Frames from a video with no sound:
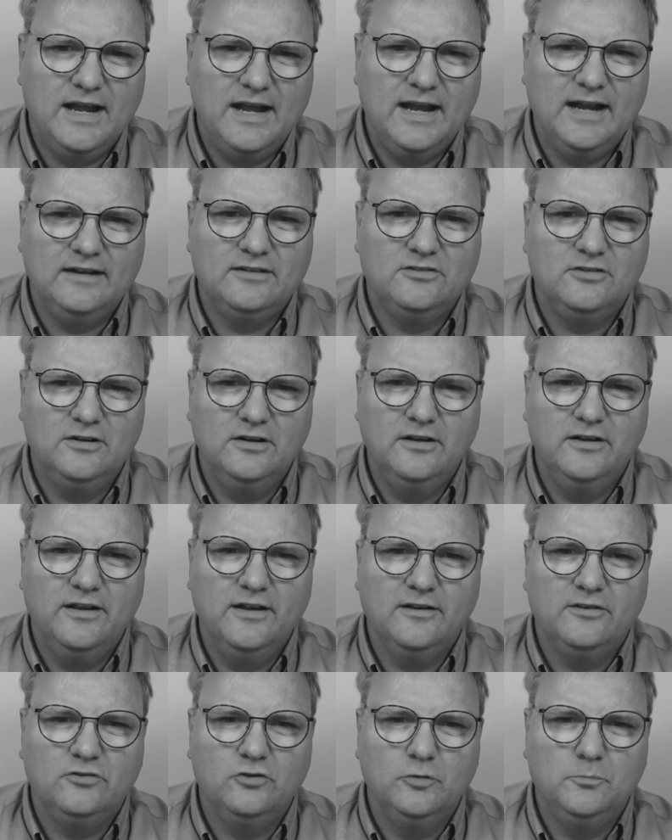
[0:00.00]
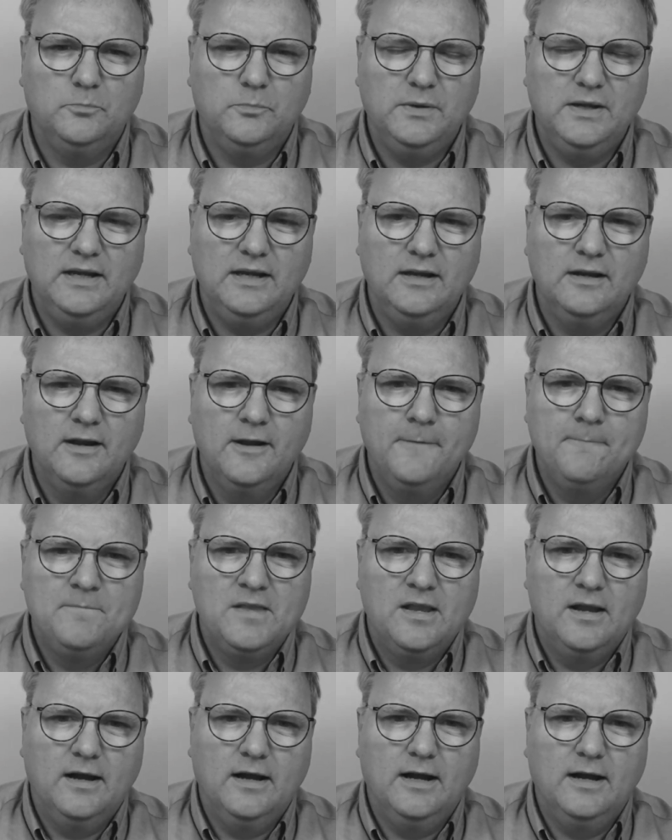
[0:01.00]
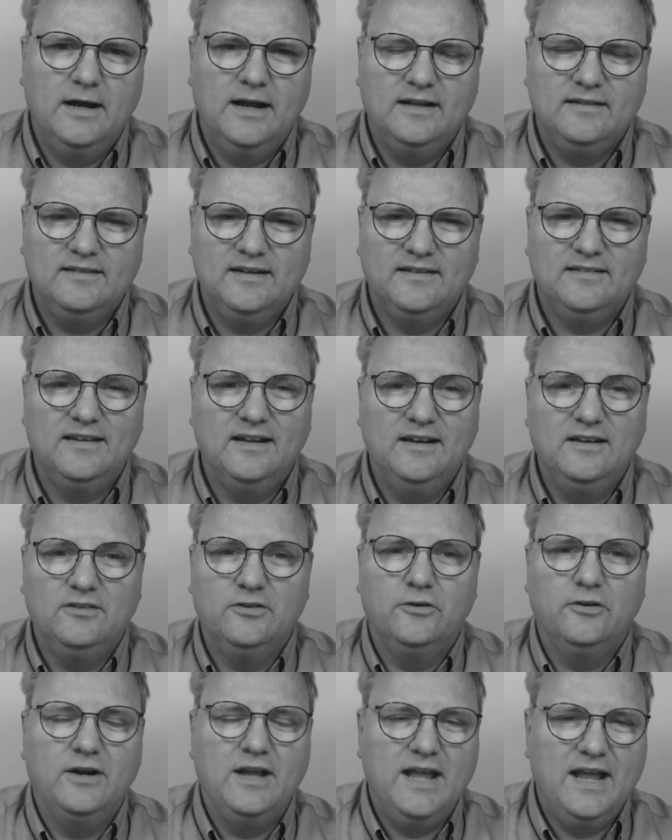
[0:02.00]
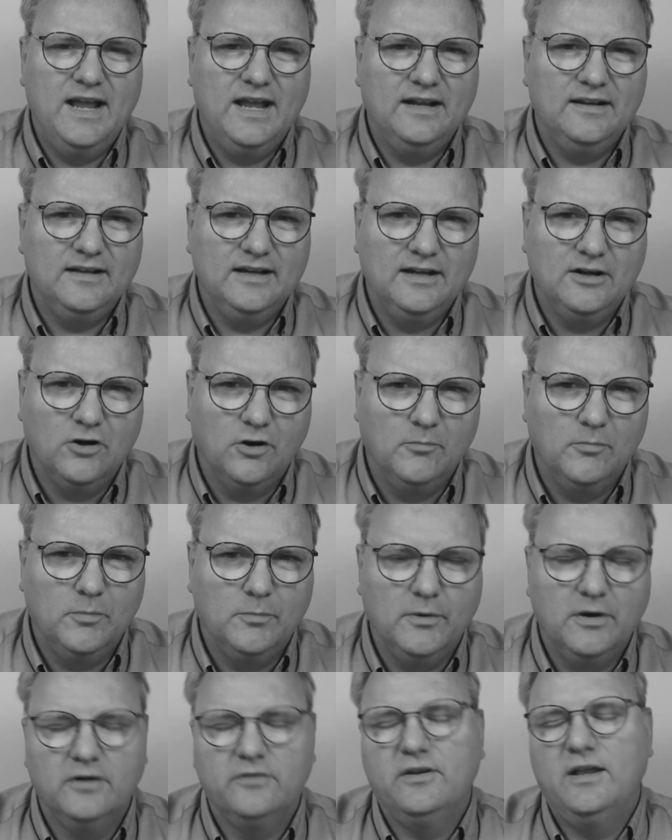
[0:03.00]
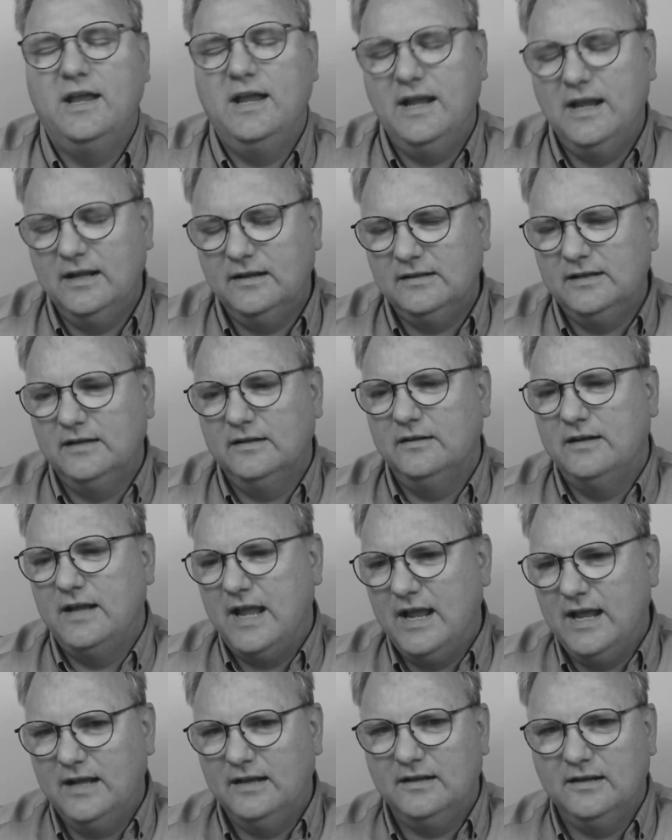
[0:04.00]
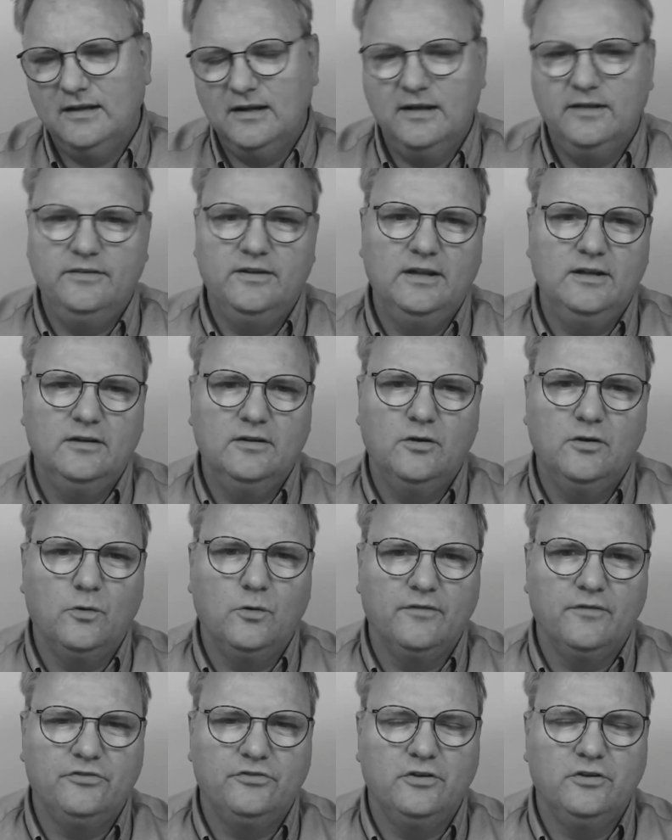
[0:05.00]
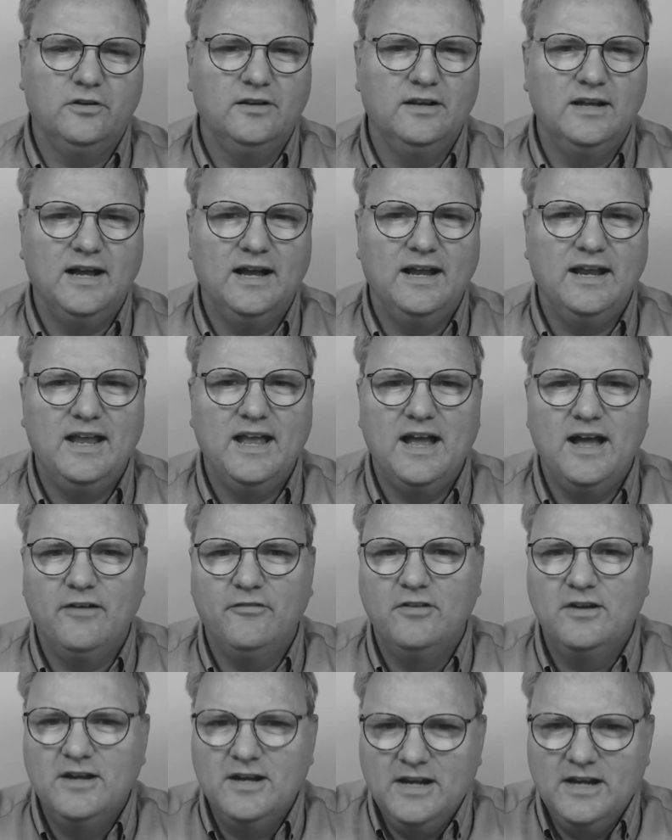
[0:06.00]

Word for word: actually there should be a text editor and a combo box and then all of a sudden I have